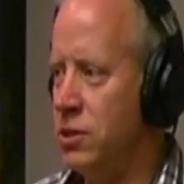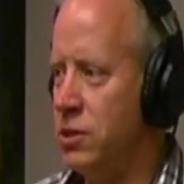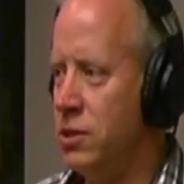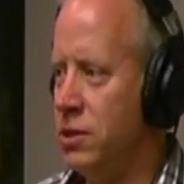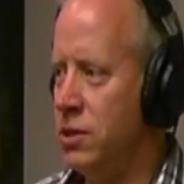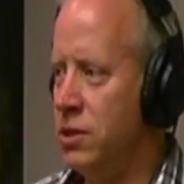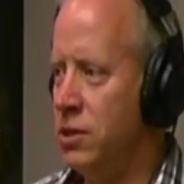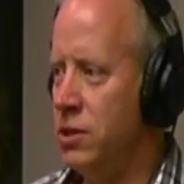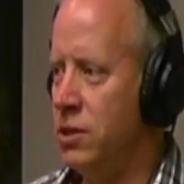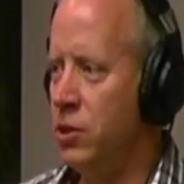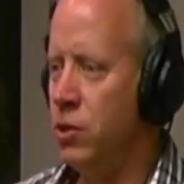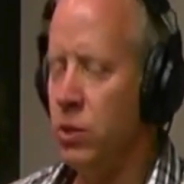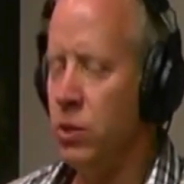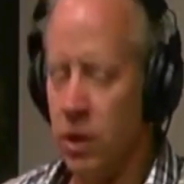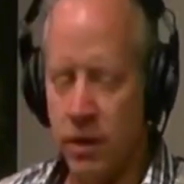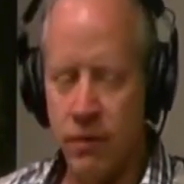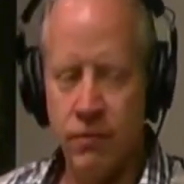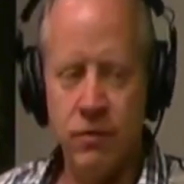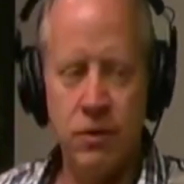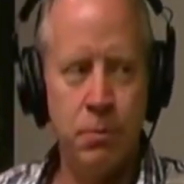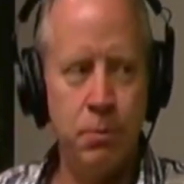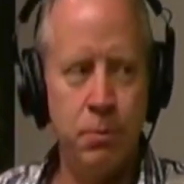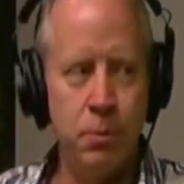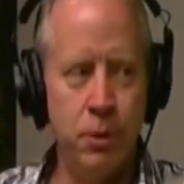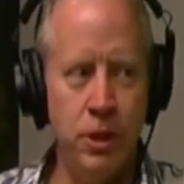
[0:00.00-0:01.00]
You live
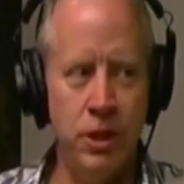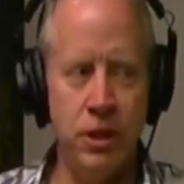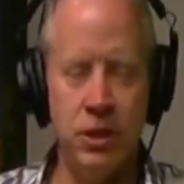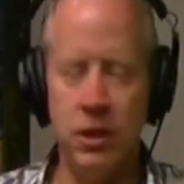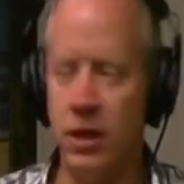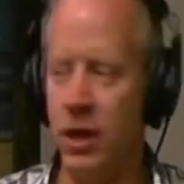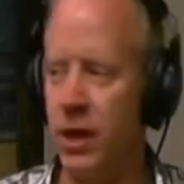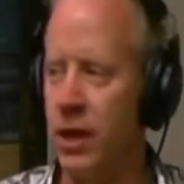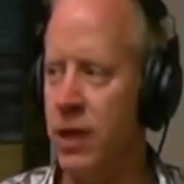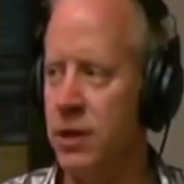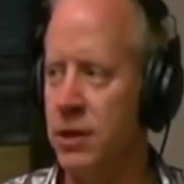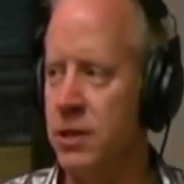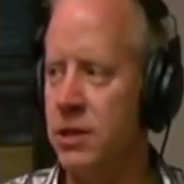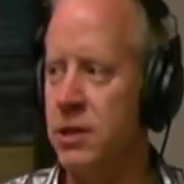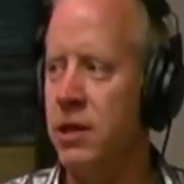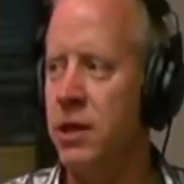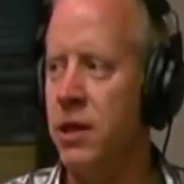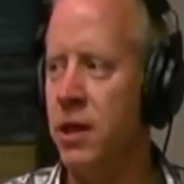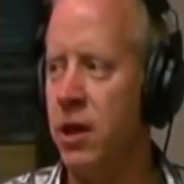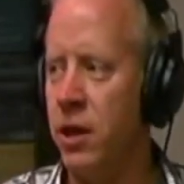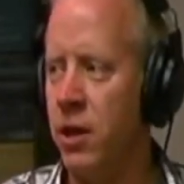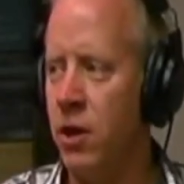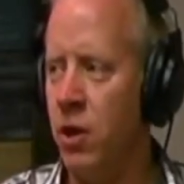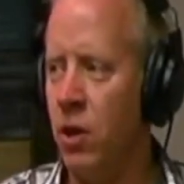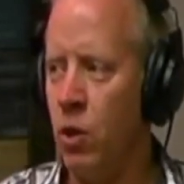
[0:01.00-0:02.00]
to preach, and I can see
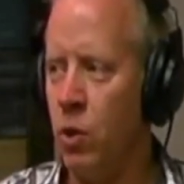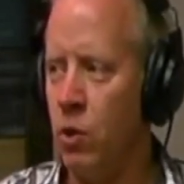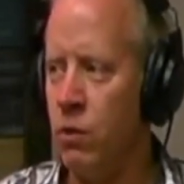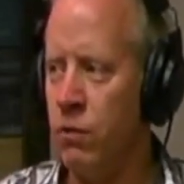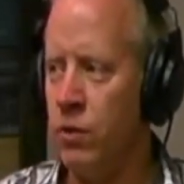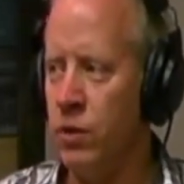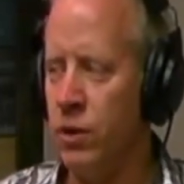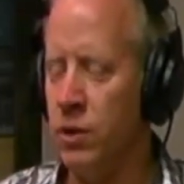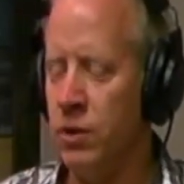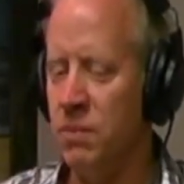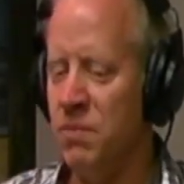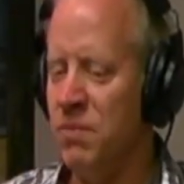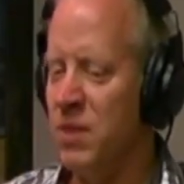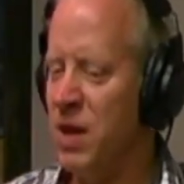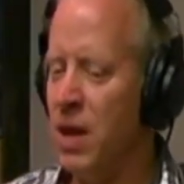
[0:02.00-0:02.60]
that all over you.